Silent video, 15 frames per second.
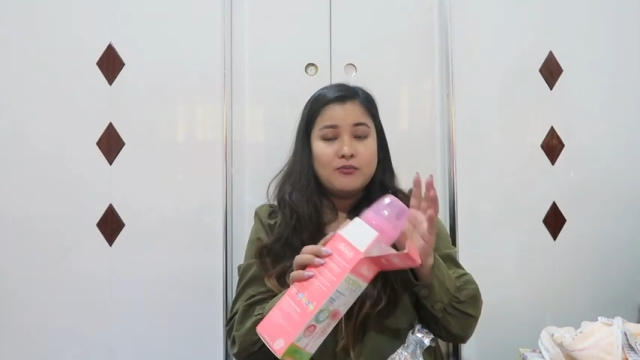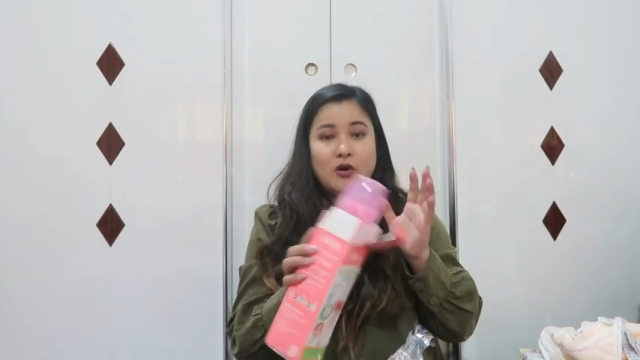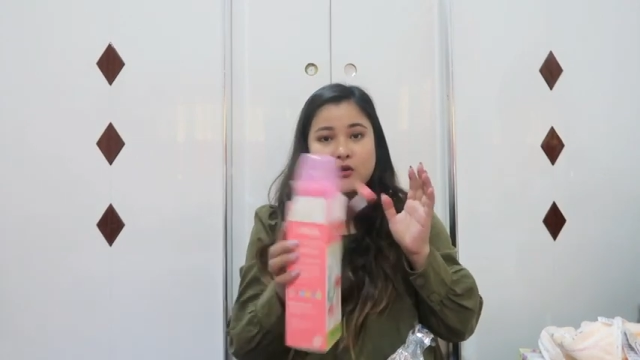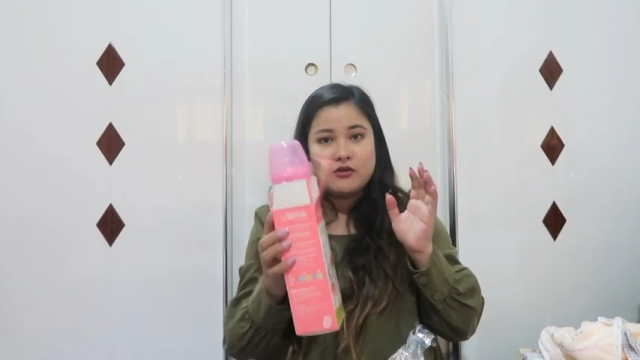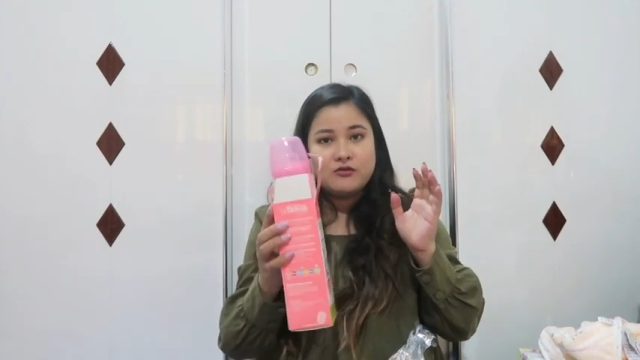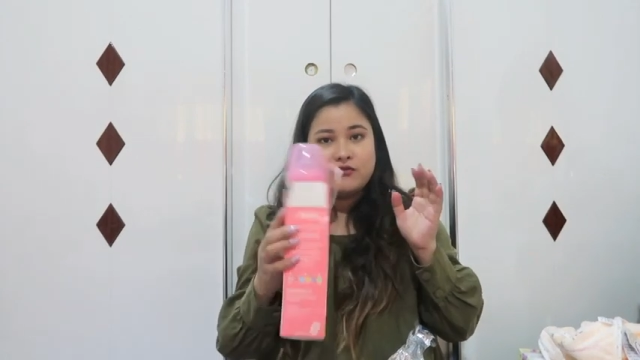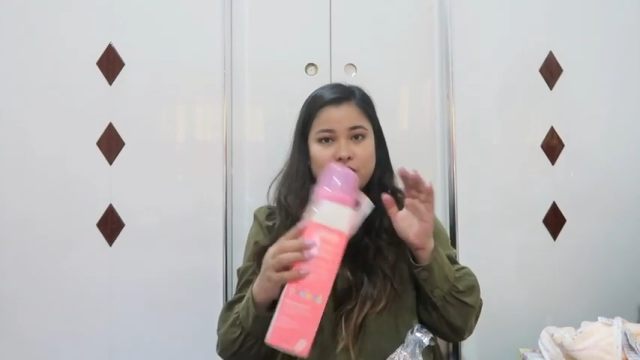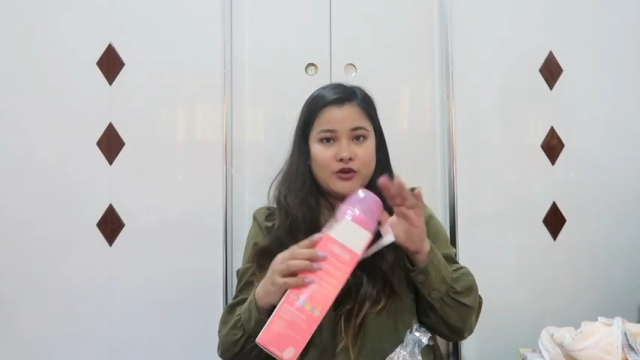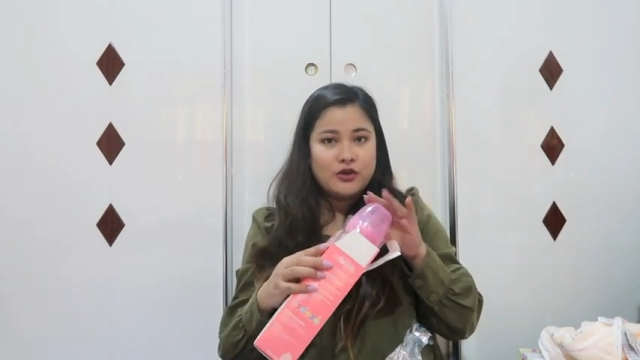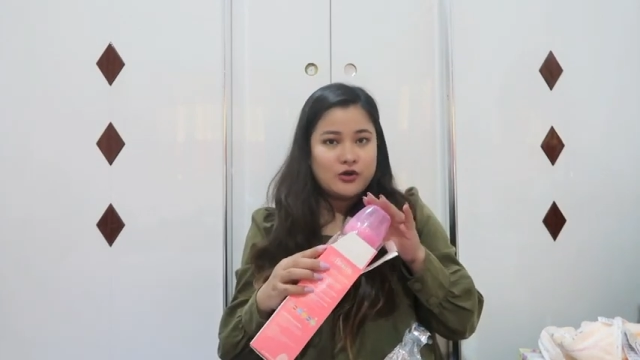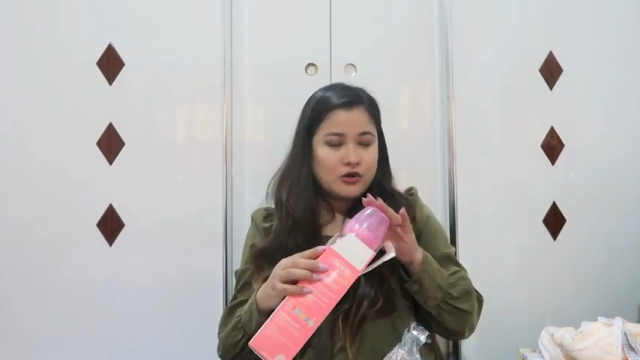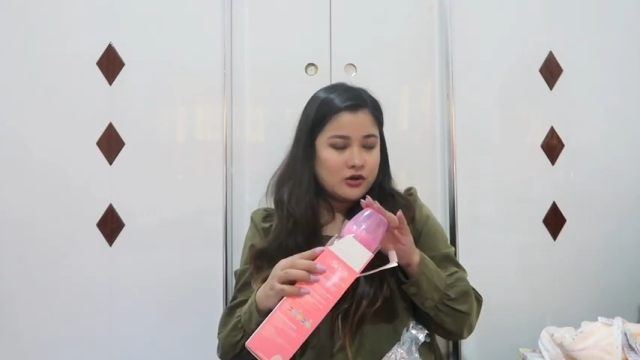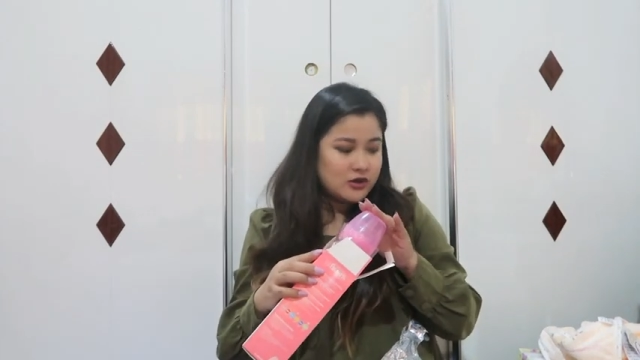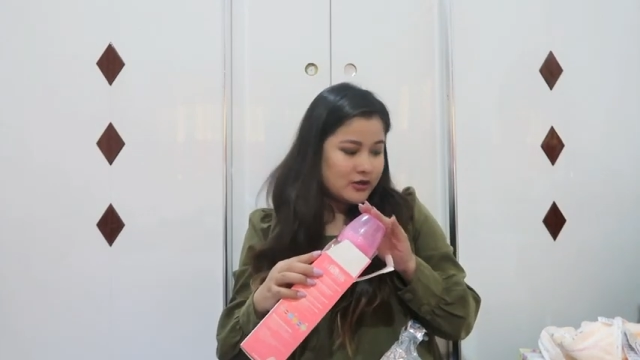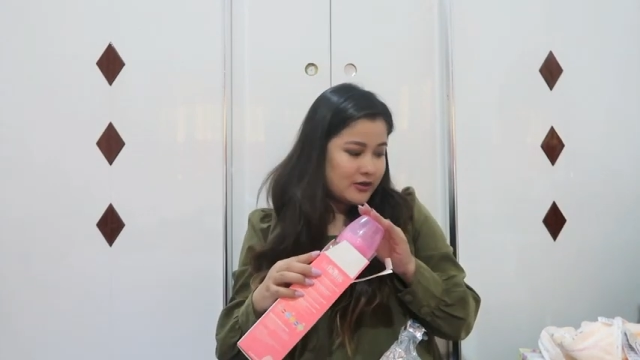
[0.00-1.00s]
bottle for
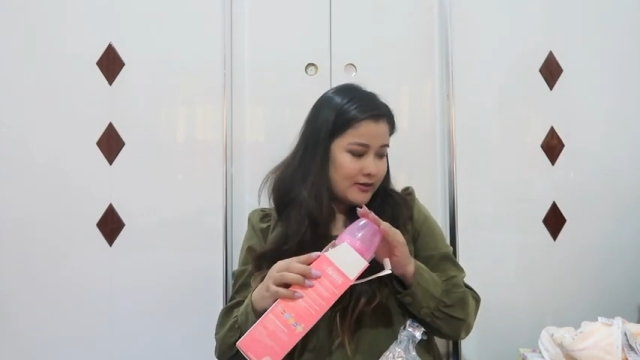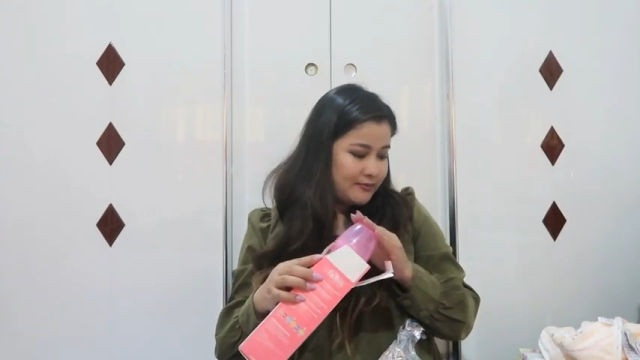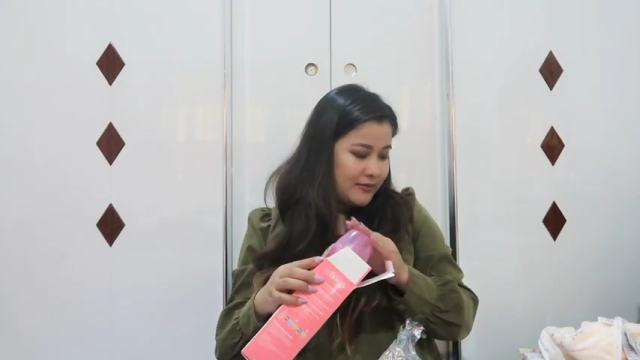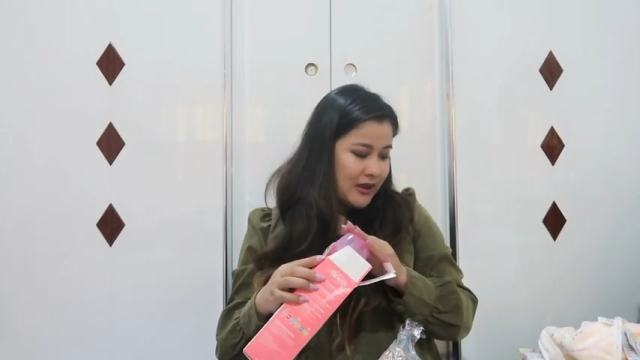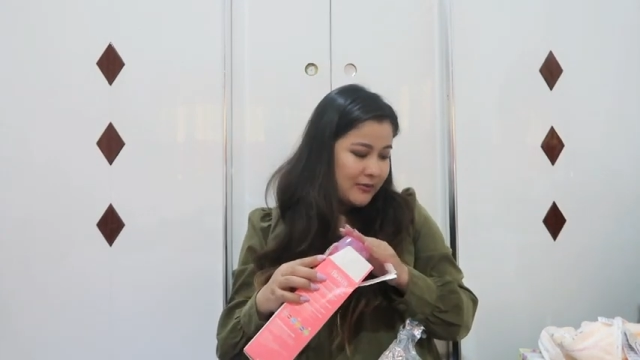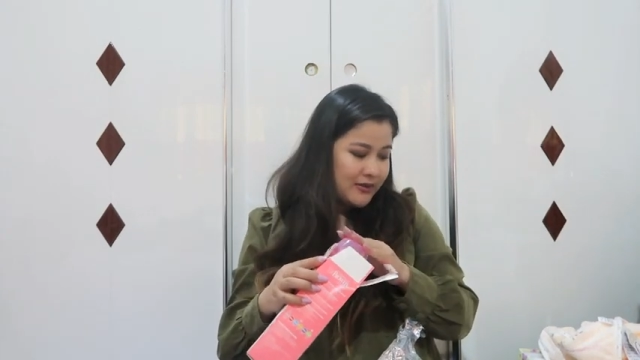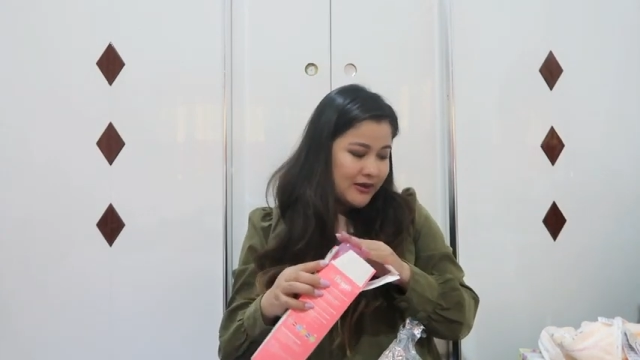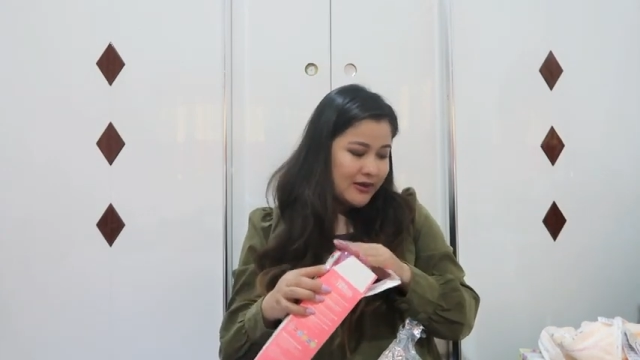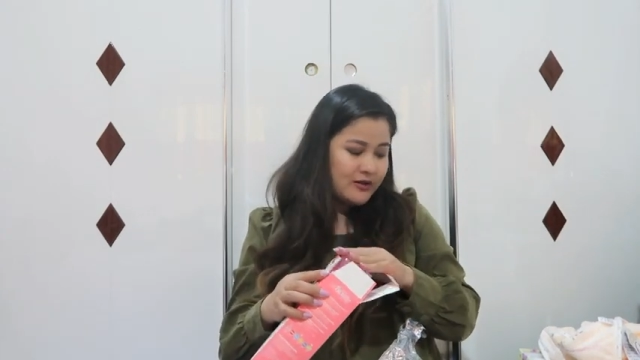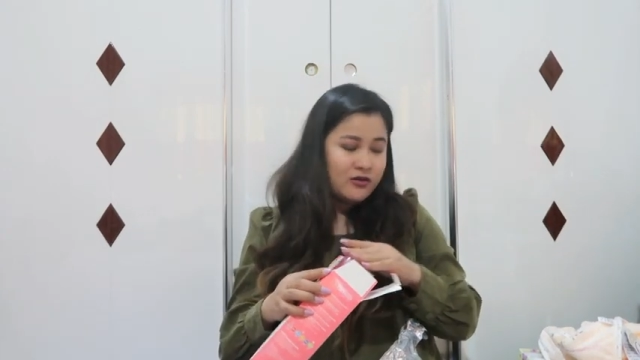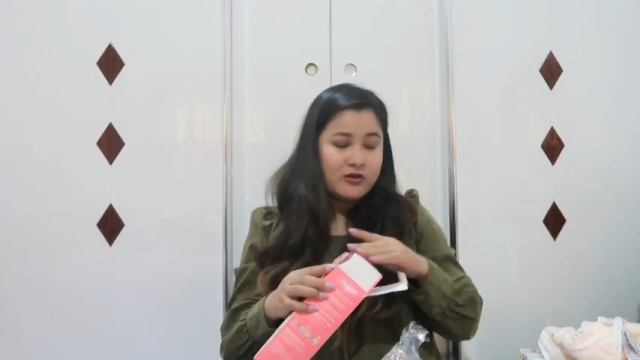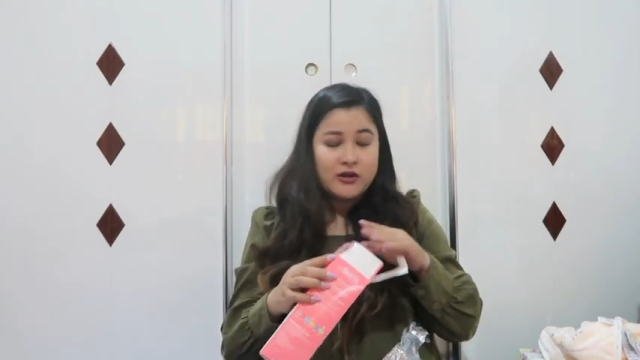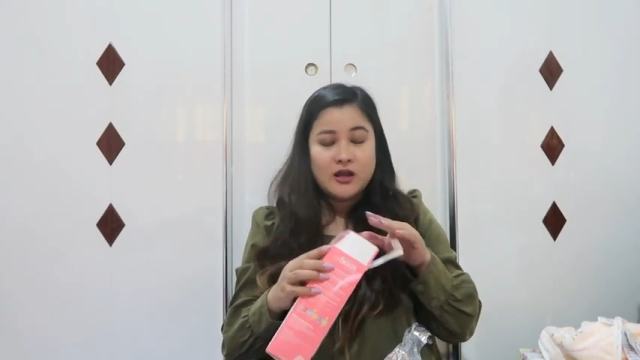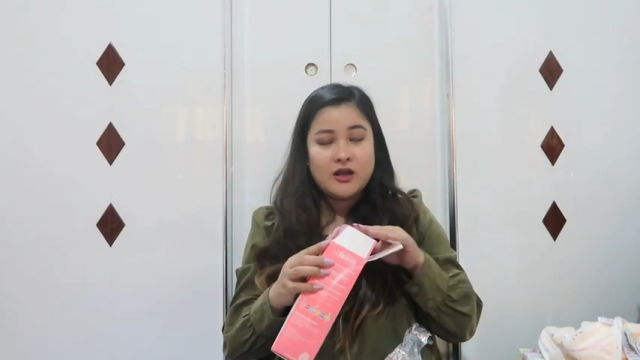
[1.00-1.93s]
your baby and not